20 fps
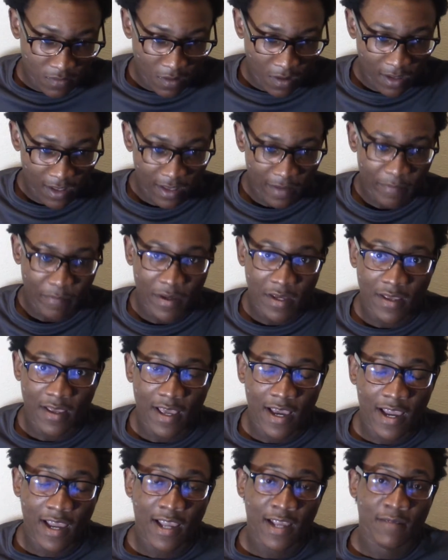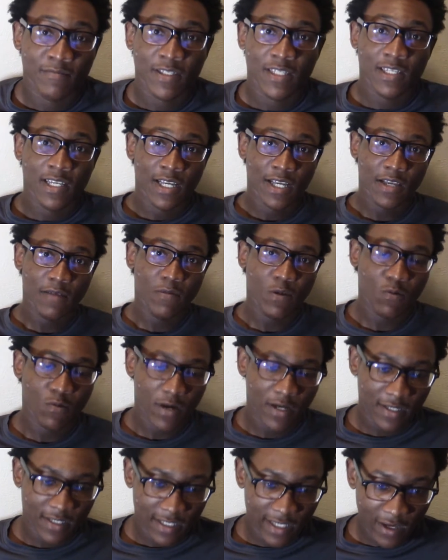Olympic Games Team
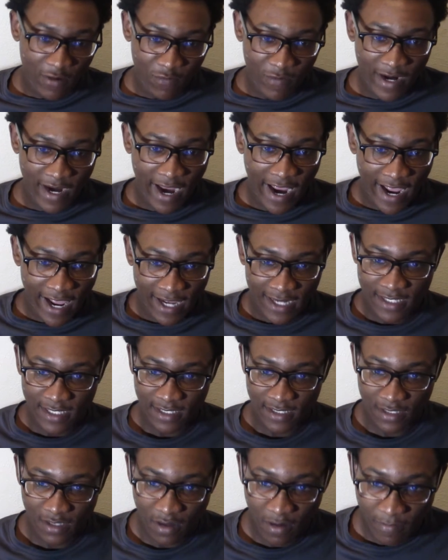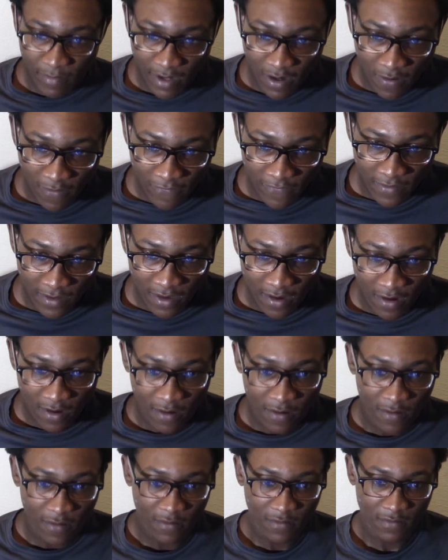USA reactions coming out for
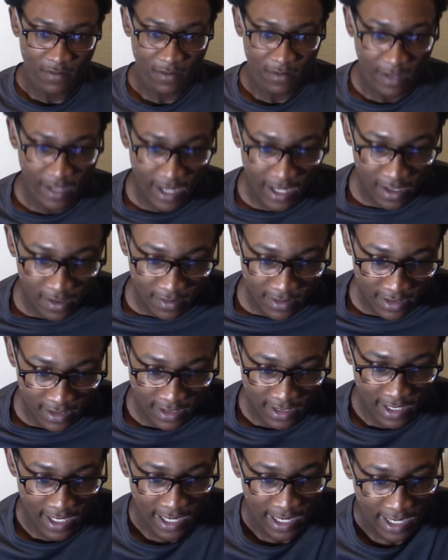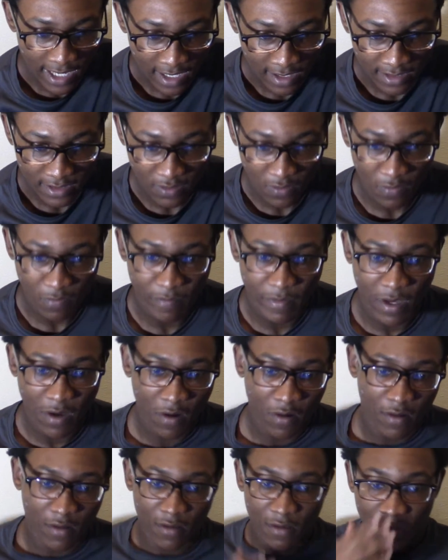y'all later today, so be
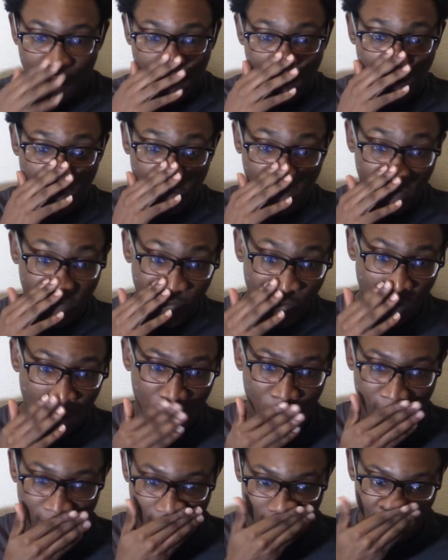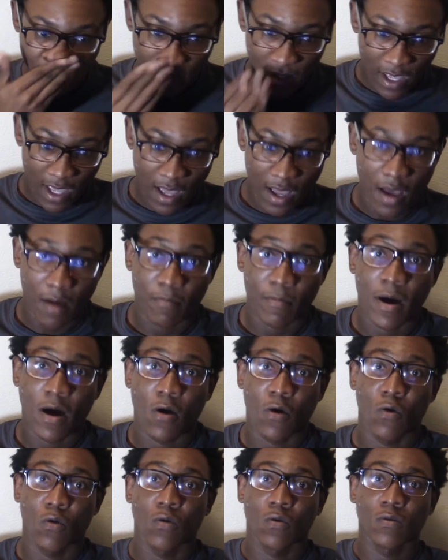on the lookout for it. I'm
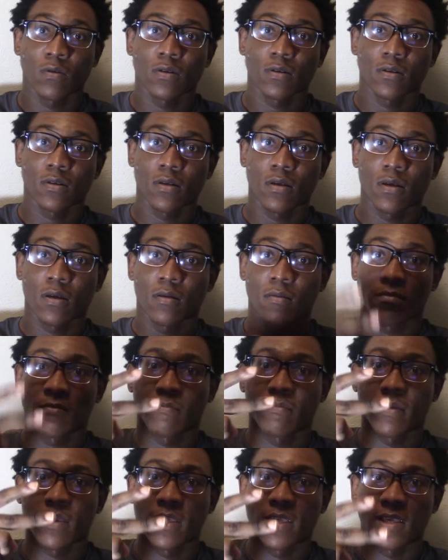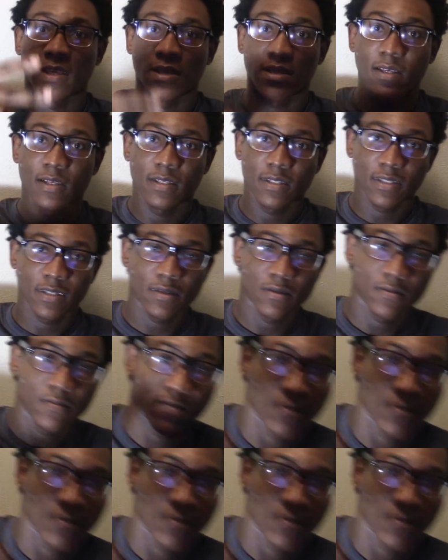out. Peace.